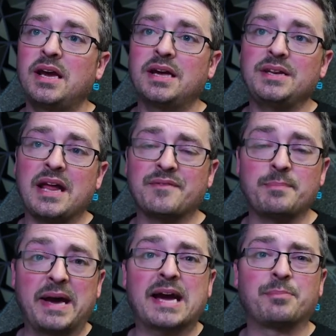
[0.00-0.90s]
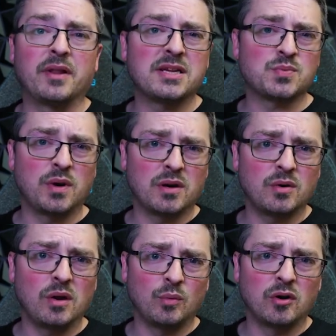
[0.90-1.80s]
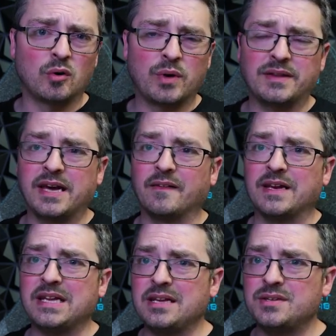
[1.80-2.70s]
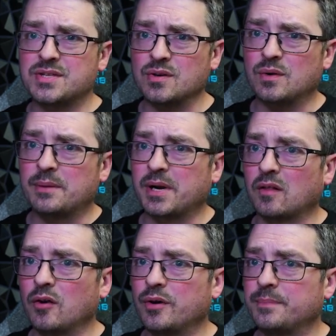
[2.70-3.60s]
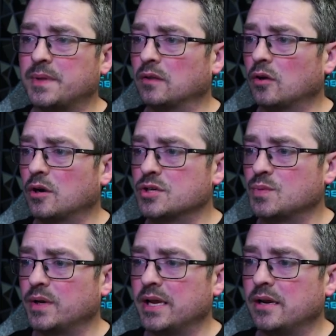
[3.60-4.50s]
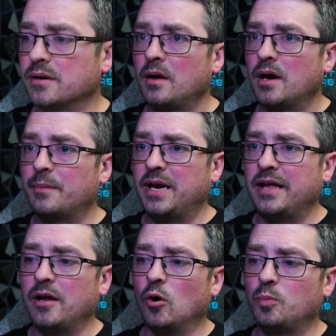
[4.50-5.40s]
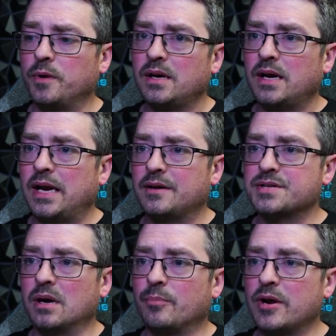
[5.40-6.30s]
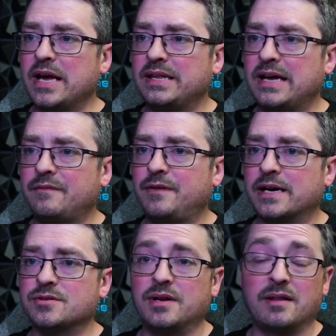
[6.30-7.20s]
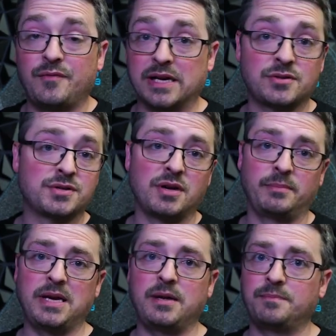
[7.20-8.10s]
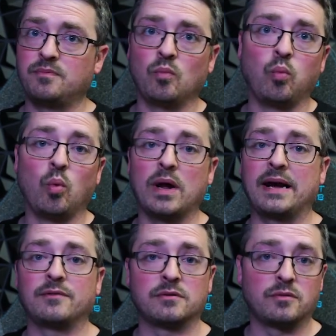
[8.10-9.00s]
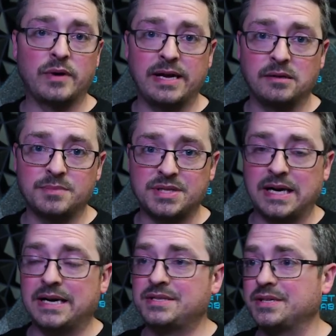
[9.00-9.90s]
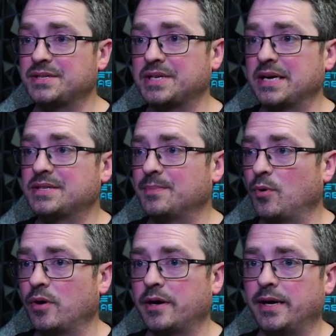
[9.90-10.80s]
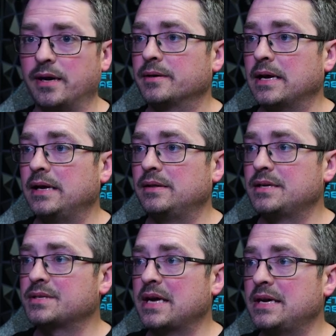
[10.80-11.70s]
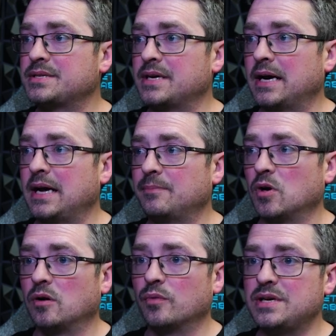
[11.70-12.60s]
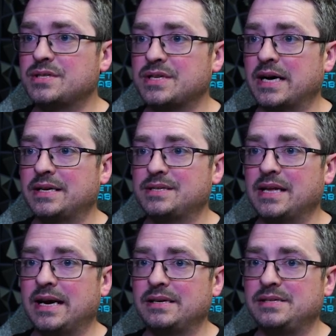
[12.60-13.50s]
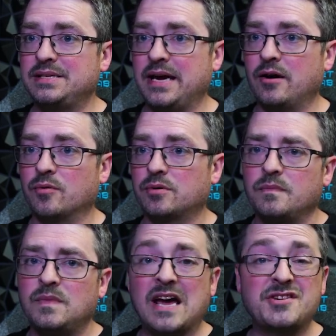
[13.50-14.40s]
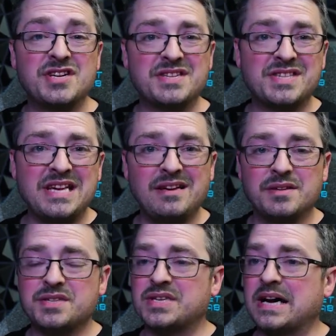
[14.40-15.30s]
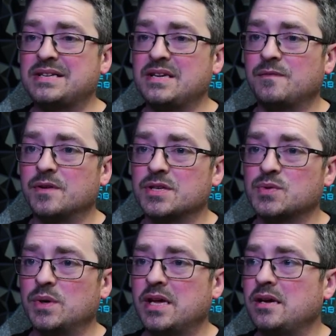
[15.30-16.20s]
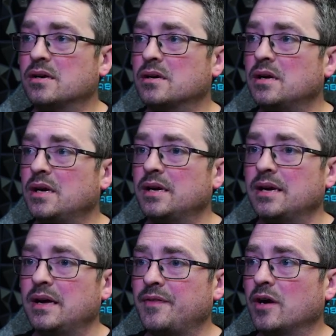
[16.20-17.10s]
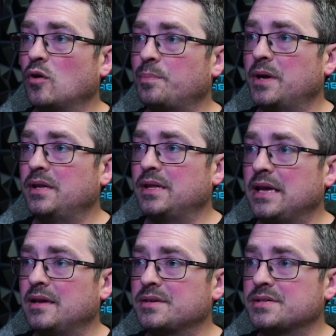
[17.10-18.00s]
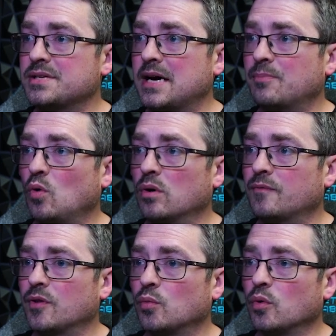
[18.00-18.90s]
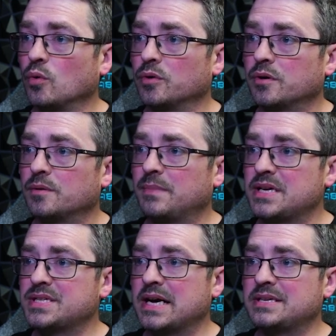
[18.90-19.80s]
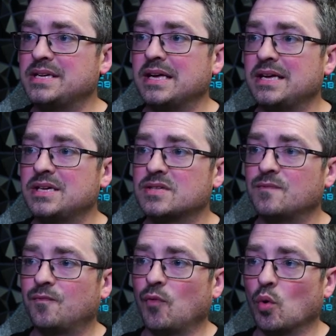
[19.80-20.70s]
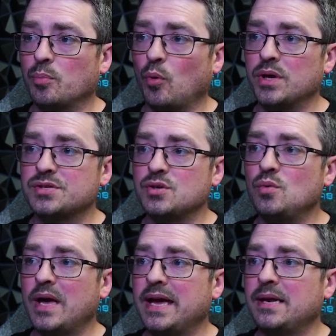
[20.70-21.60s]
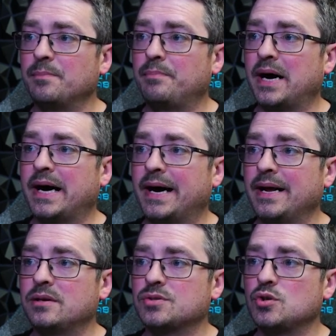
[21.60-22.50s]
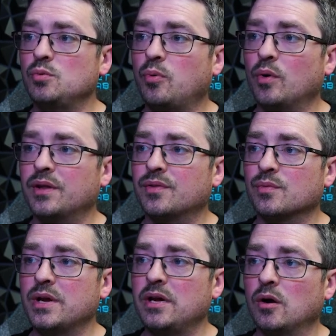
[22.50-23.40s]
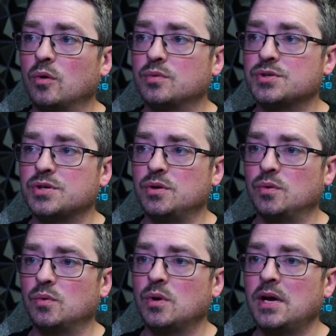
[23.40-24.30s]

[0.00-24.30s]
and then you have the back plates where it will go around the LEDs. So I'm going to load up the large one here. I'm going to hit open, and now it's going to bring in that vector. Now the vector is going to be whatever random size it decides to put on here. In this case, I am going to resize that down. Now as you can see in the sizing for this one here, if I go up in the top corner for the ruler, my sizing is 4.28 by 2.302.